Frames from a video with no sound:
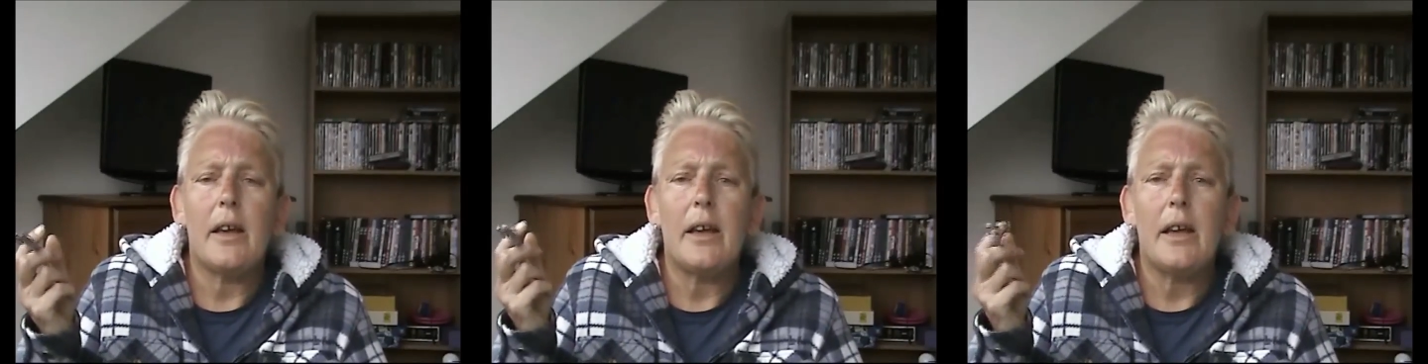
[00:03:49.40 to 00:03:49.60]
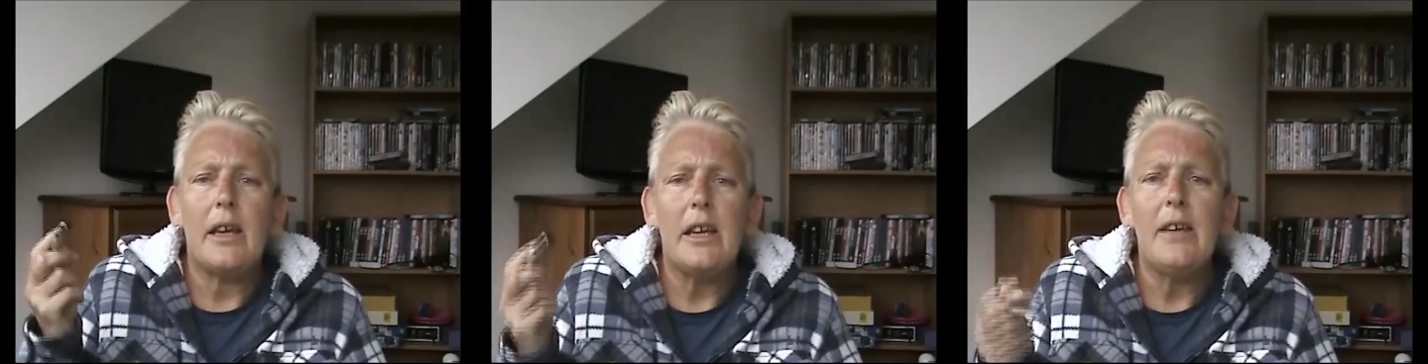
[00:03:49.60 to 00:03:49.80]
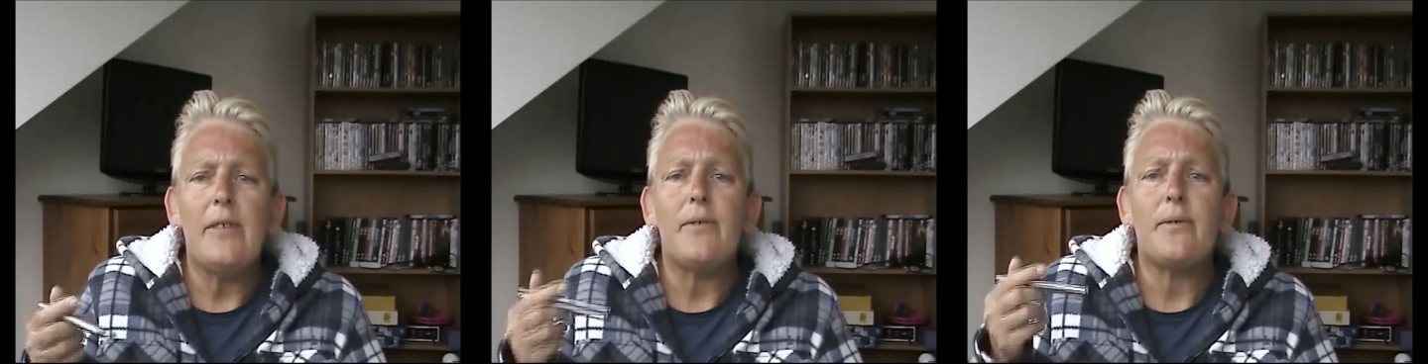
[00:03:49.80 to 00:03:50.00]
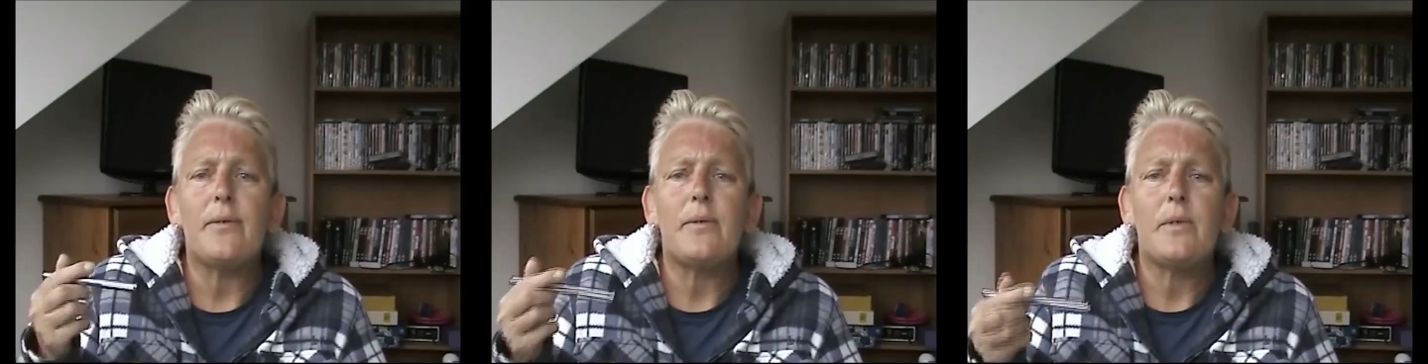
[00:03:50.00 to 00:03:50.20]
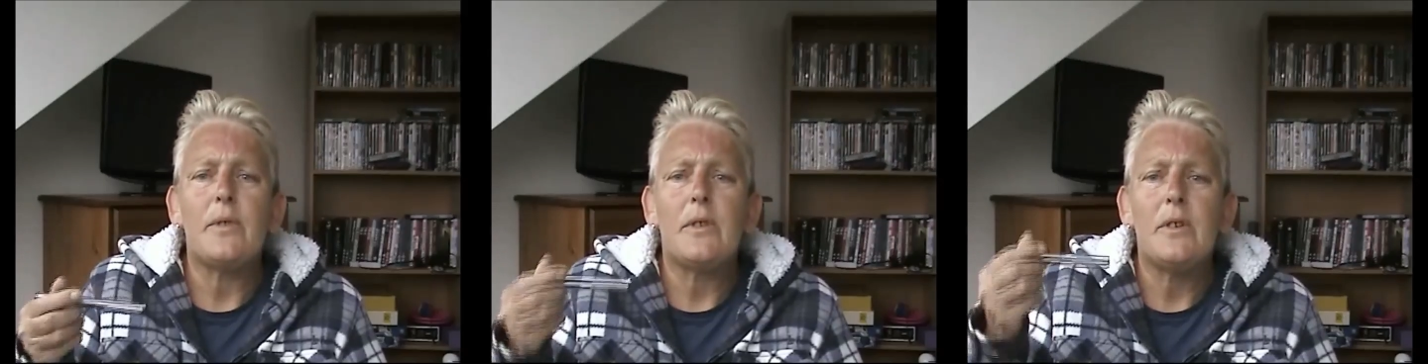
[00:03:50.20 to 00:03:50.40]

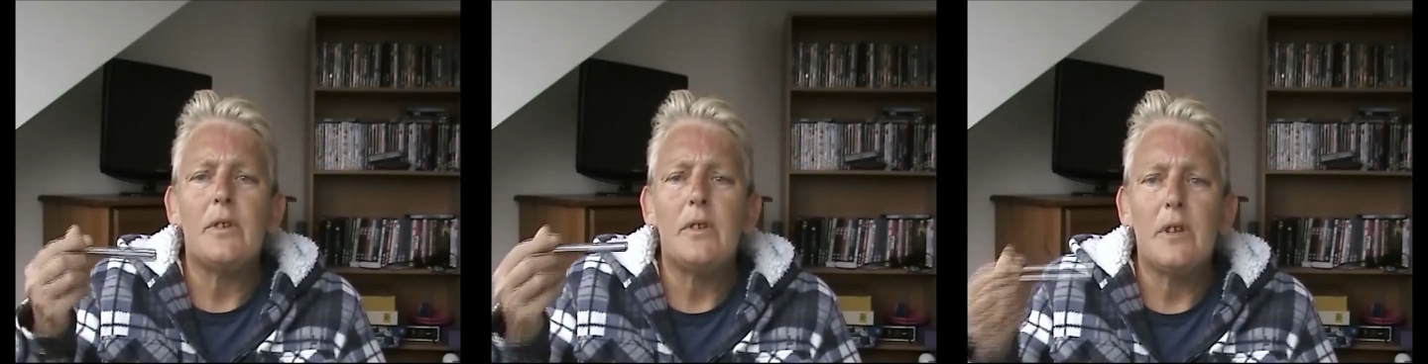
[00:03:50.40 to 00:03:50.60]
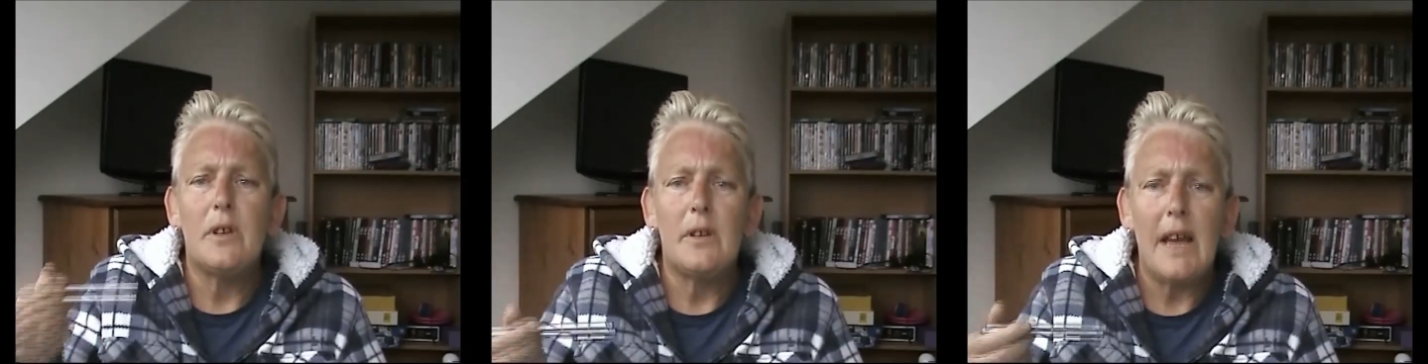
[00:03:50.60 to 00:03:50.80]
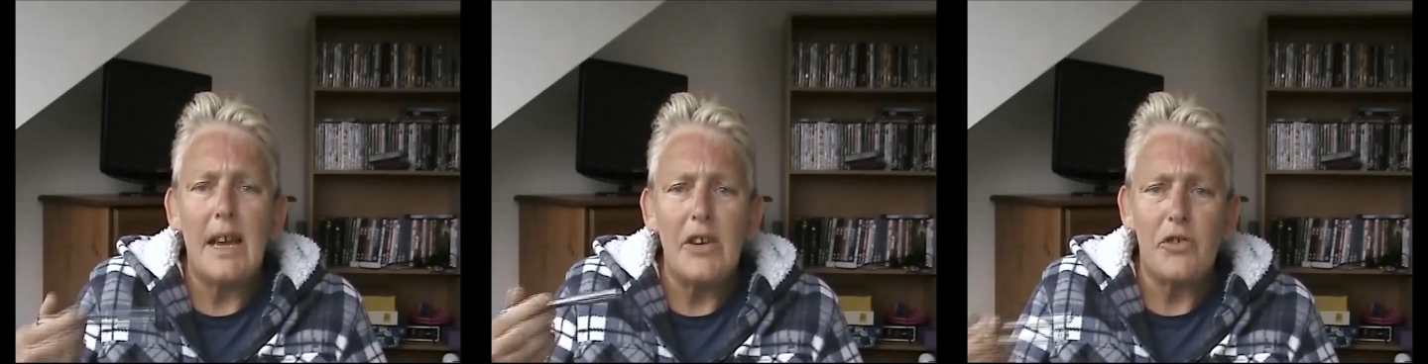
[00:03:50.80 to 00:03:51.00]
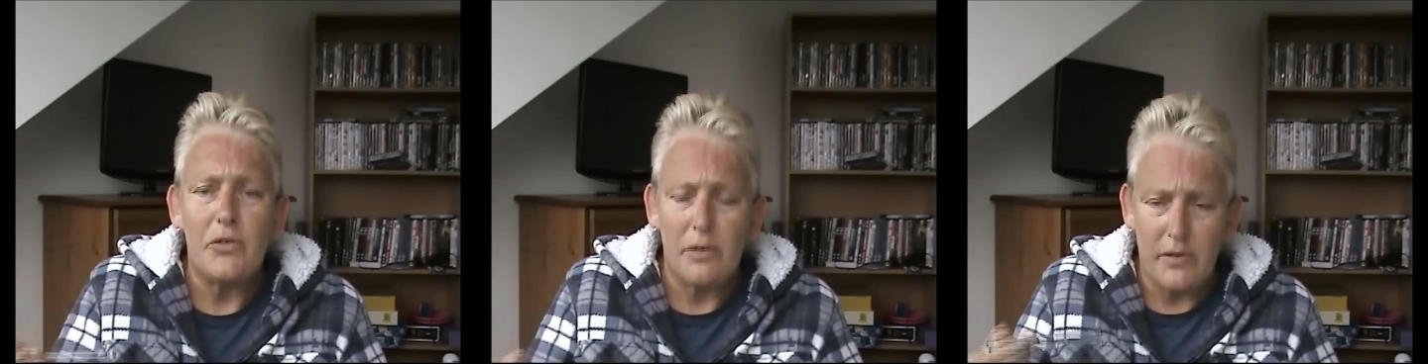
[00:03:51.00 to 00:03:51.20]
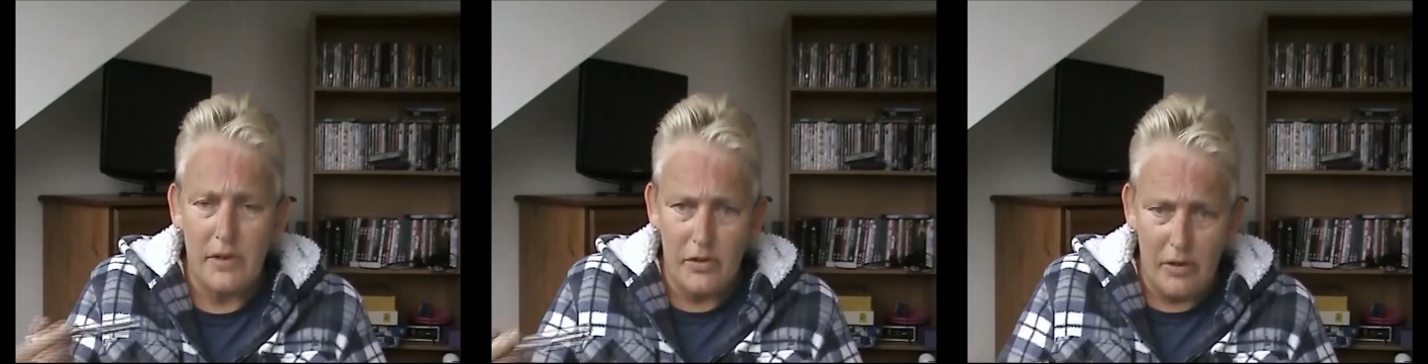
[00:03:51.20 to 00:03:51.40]
If the nature
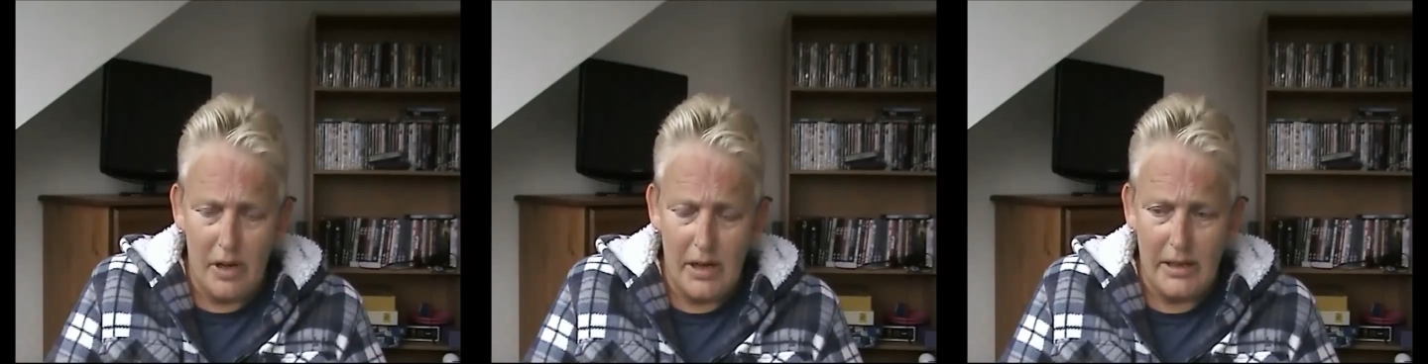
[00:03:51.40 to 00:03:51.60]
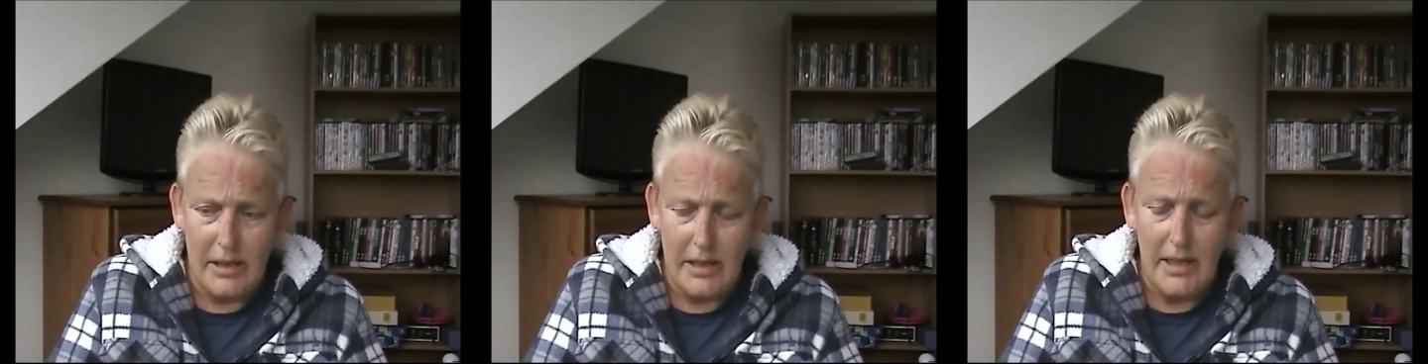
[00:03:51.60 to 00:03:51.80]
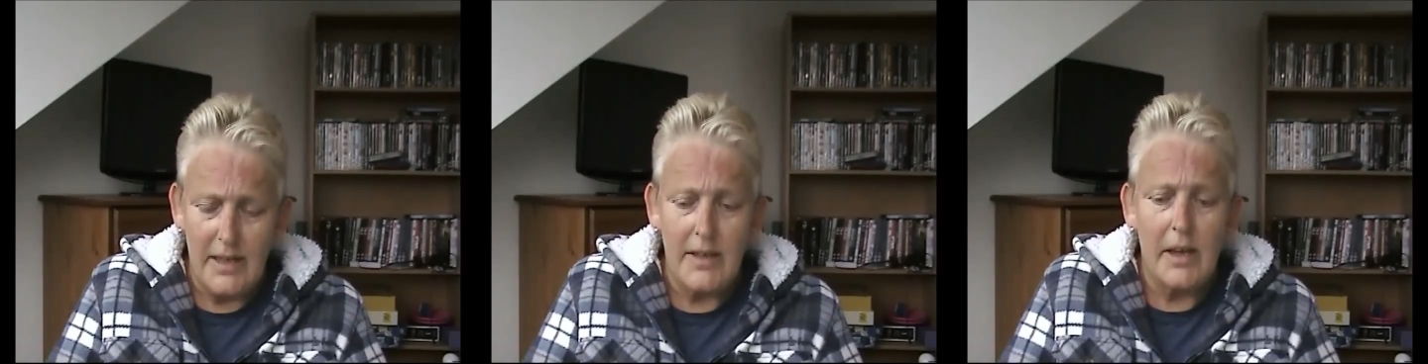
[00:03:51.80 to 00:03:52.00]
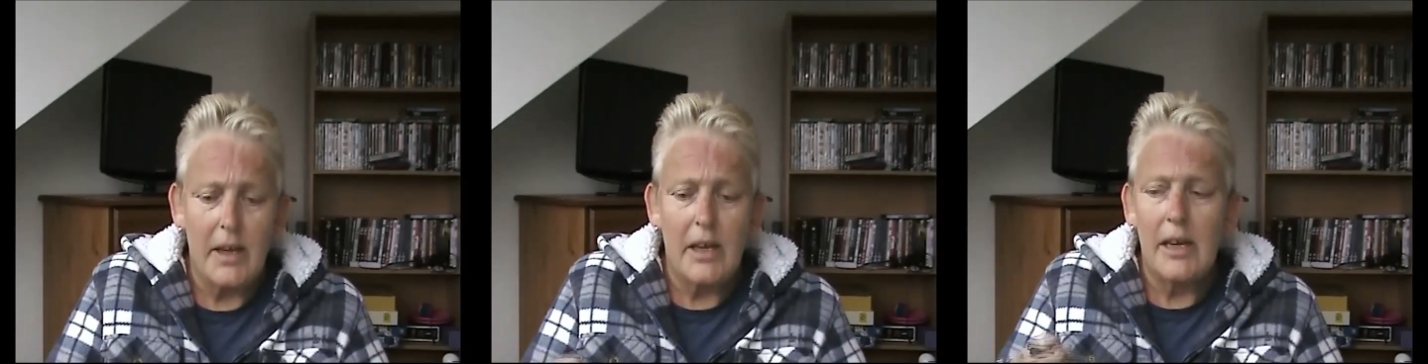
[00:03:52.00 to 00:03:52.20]
of the drug is,